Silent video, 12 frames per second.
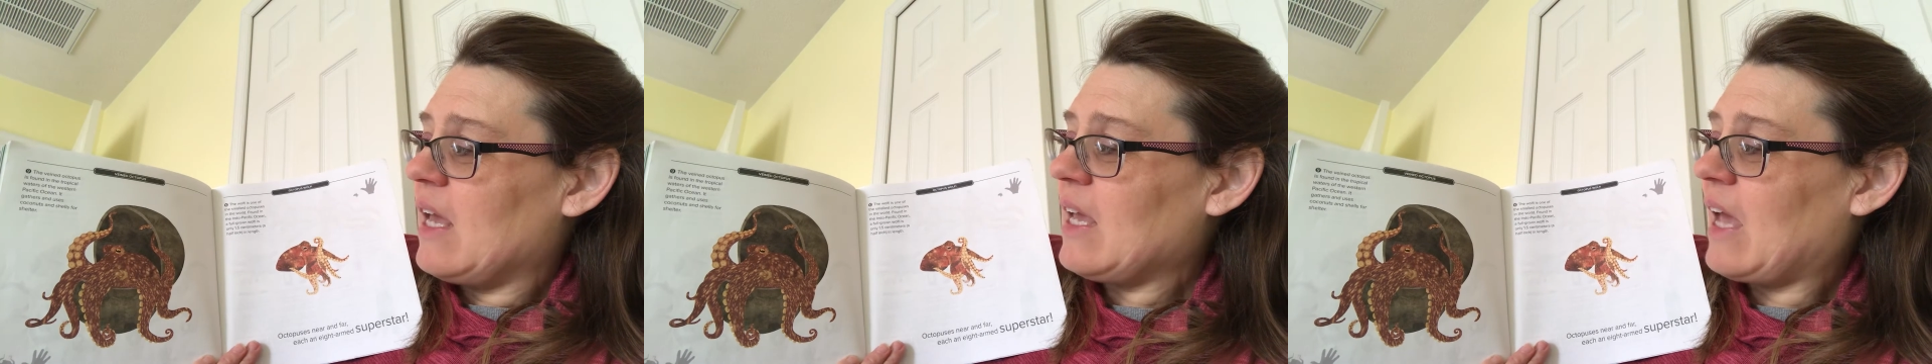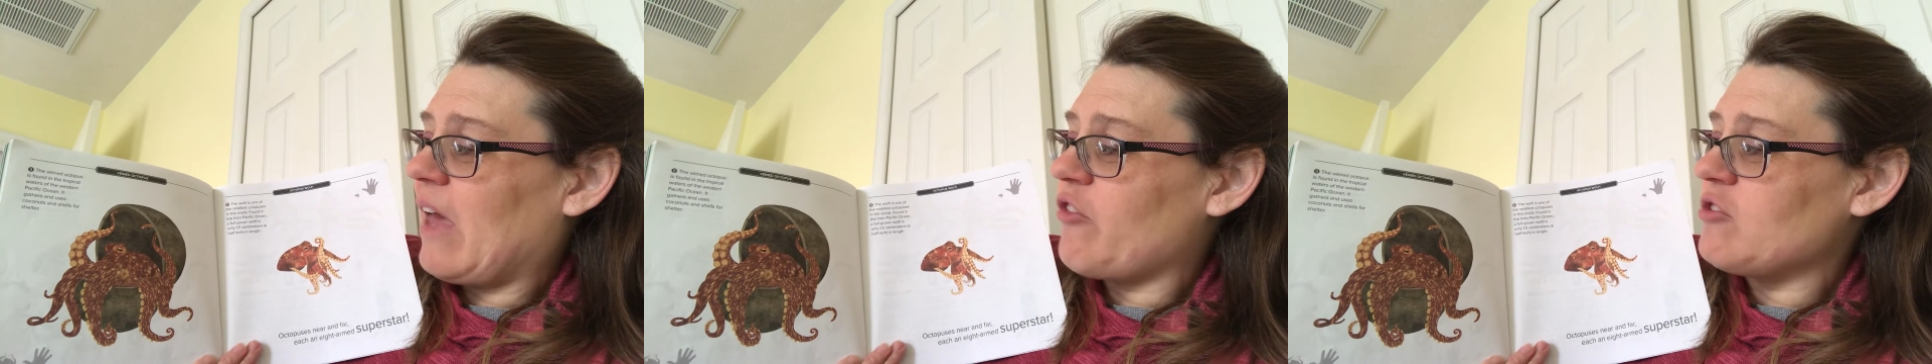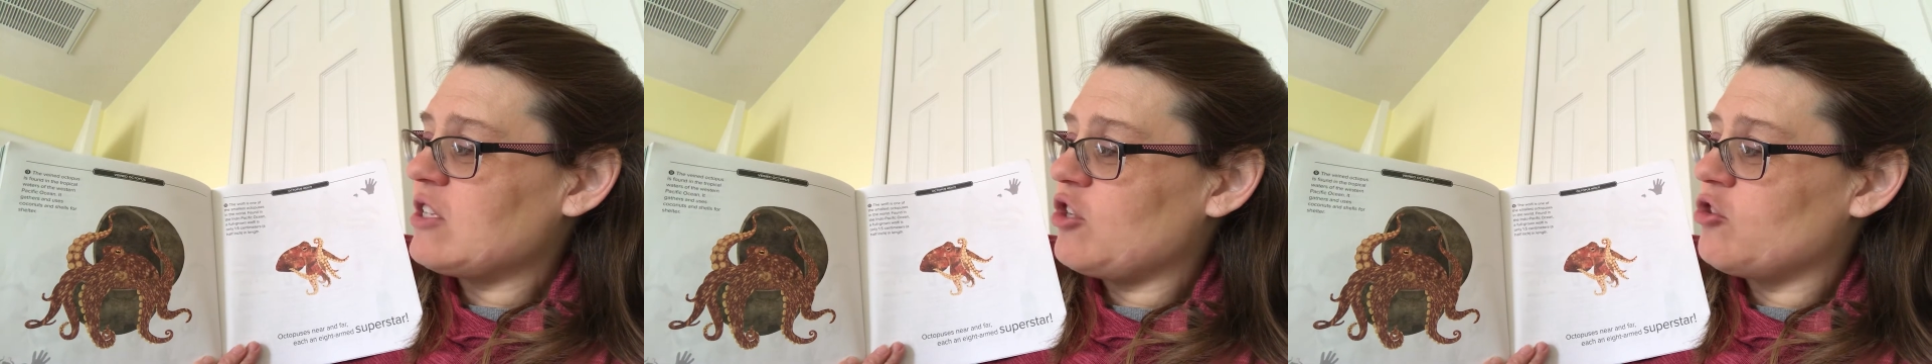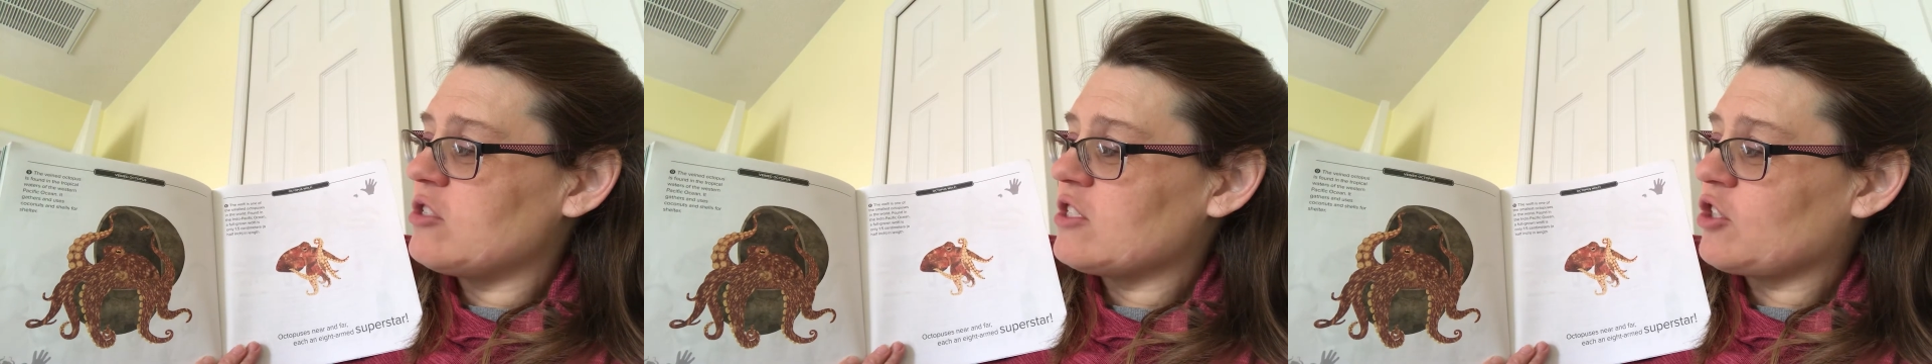It gathers and
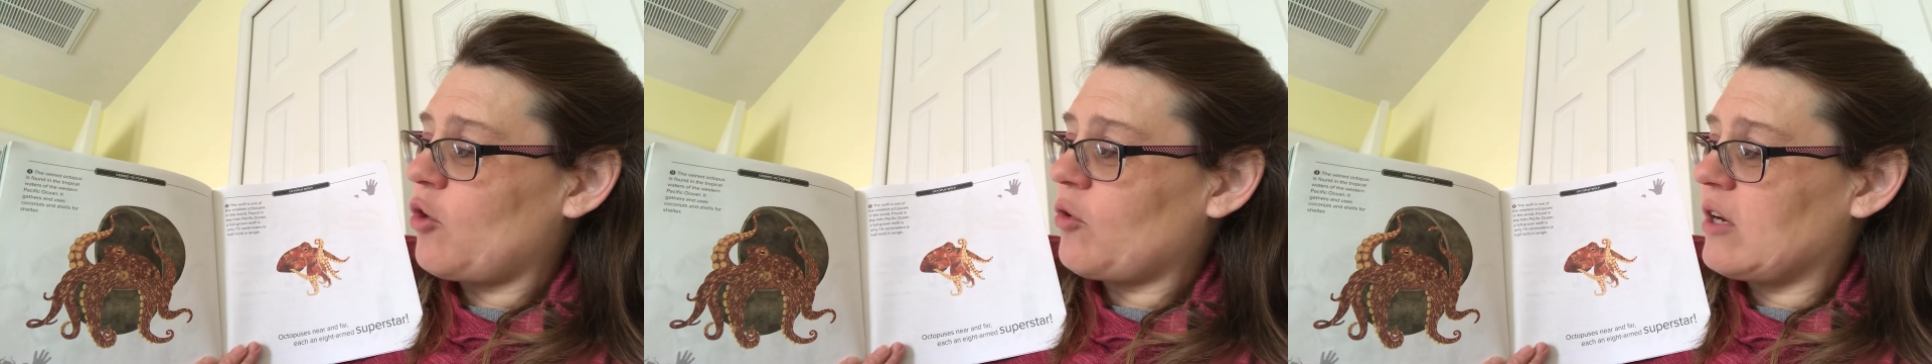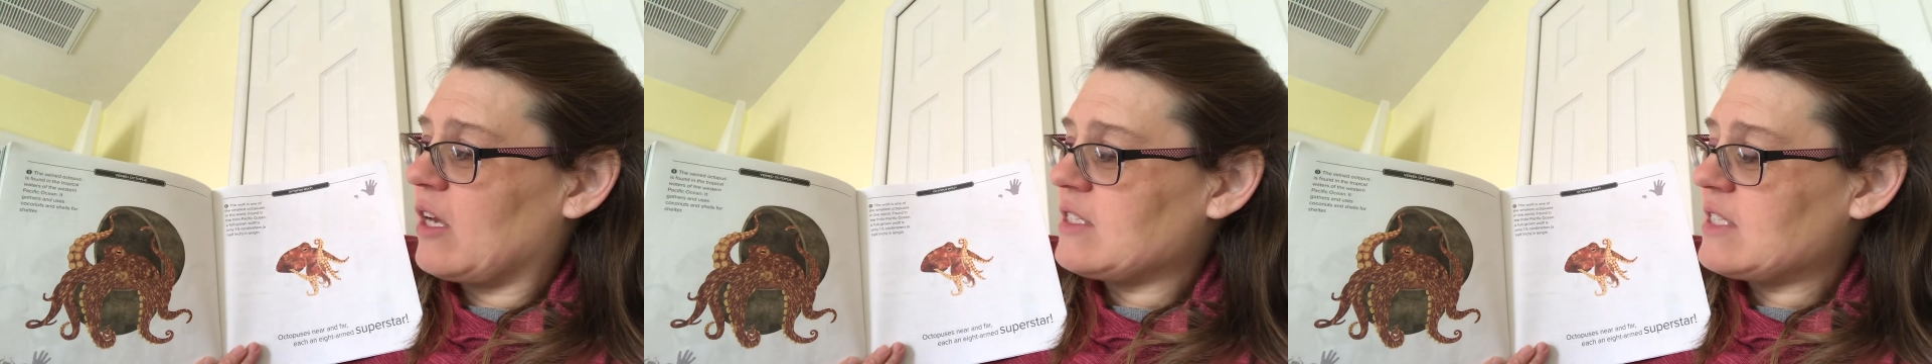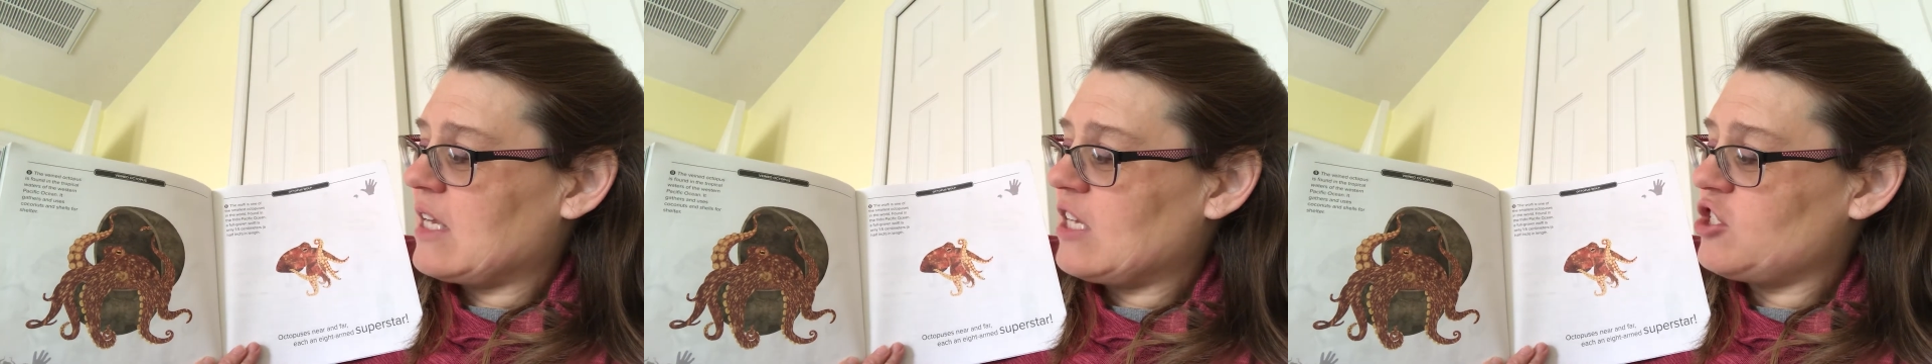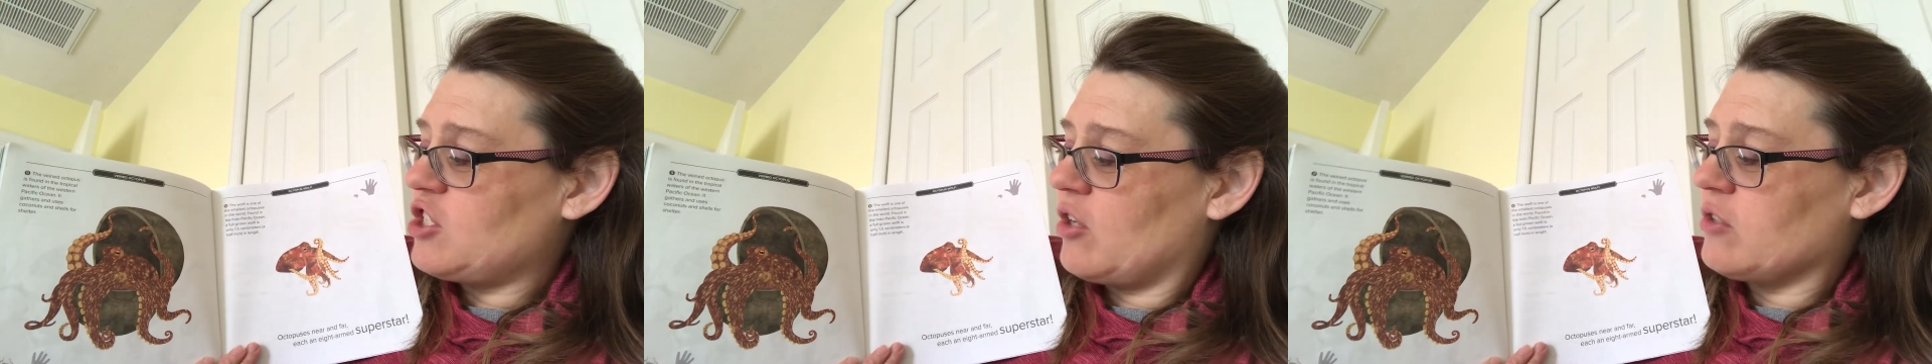uses coconuts
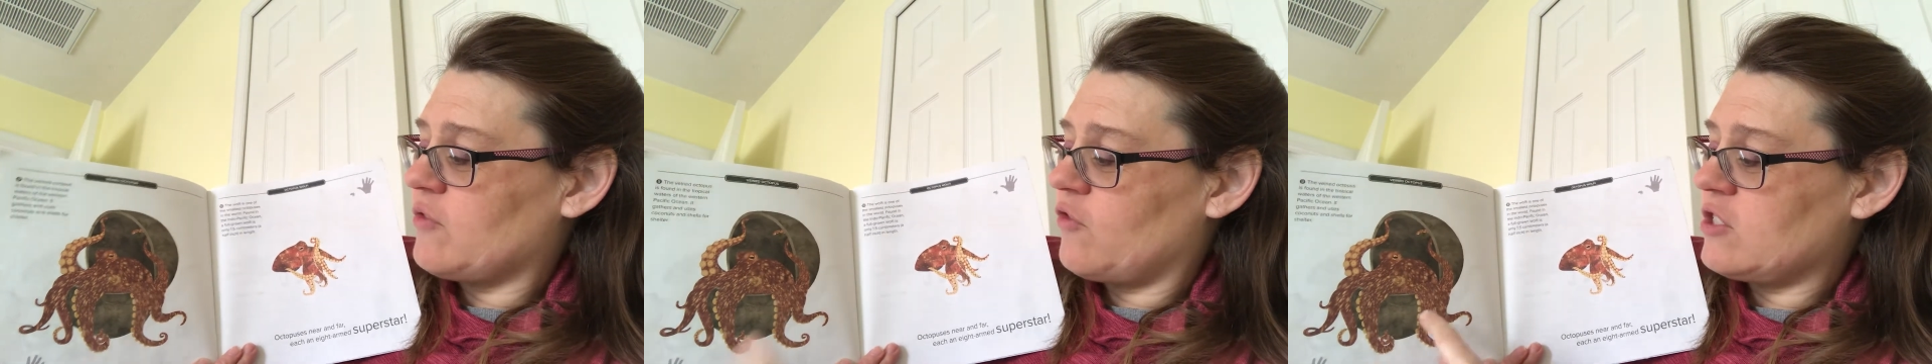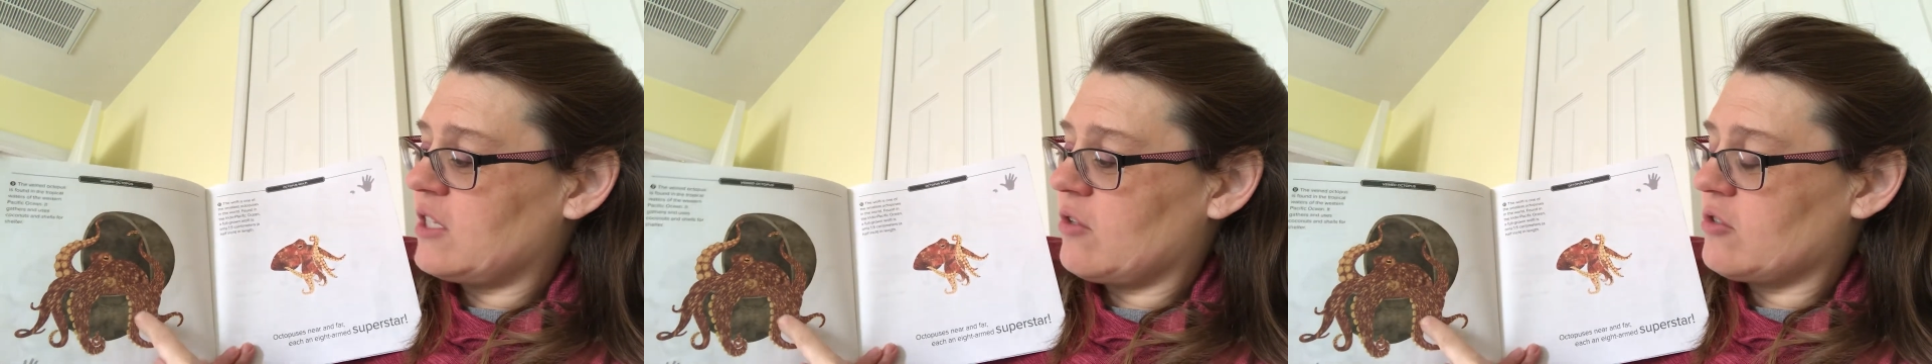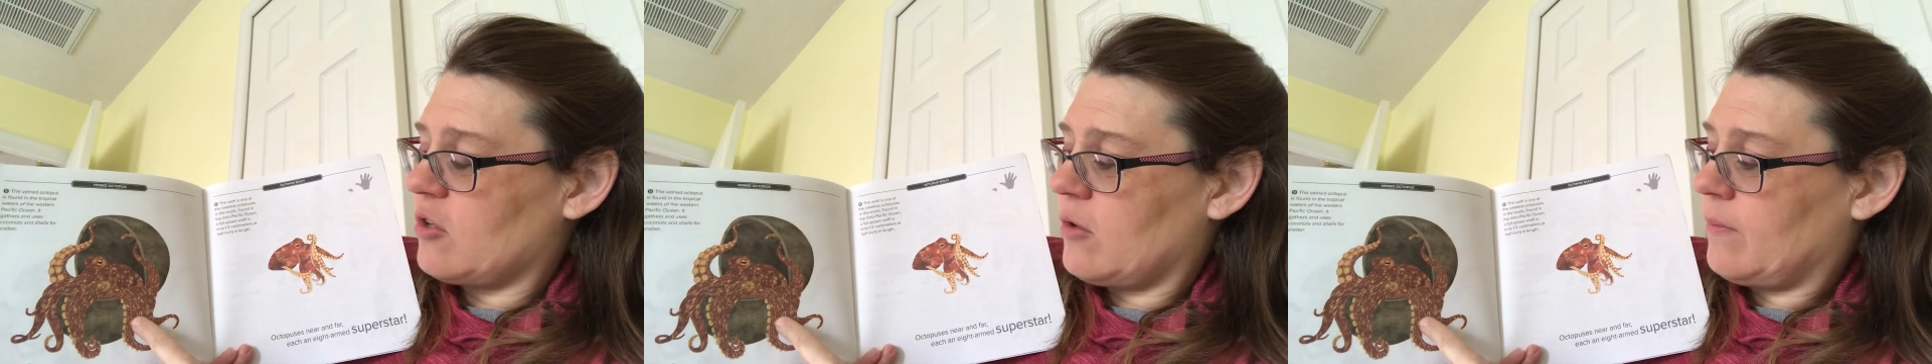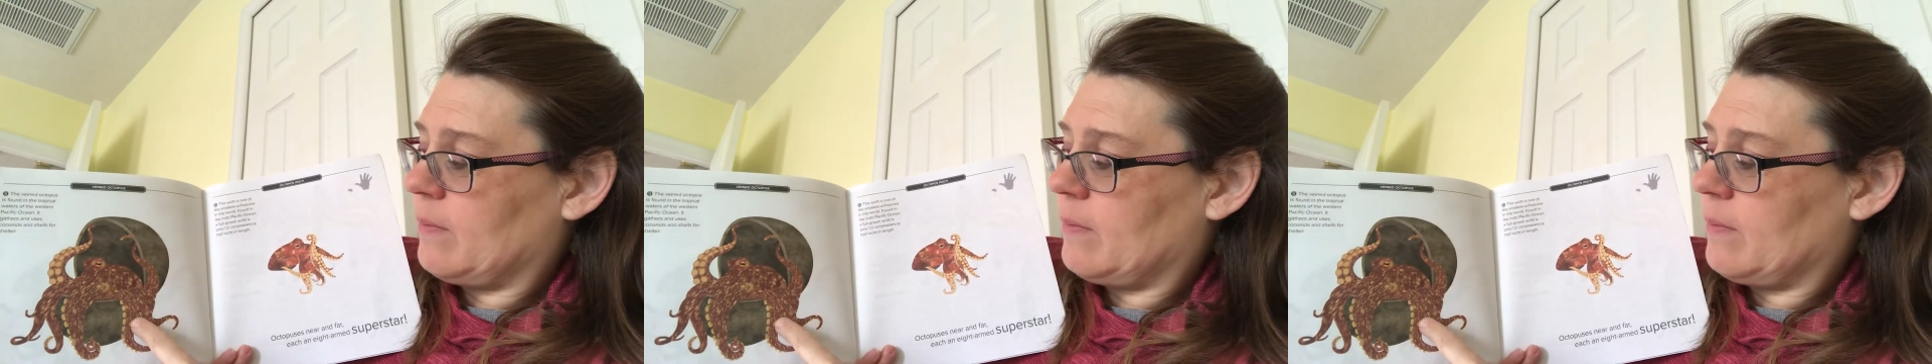and shells for shelter.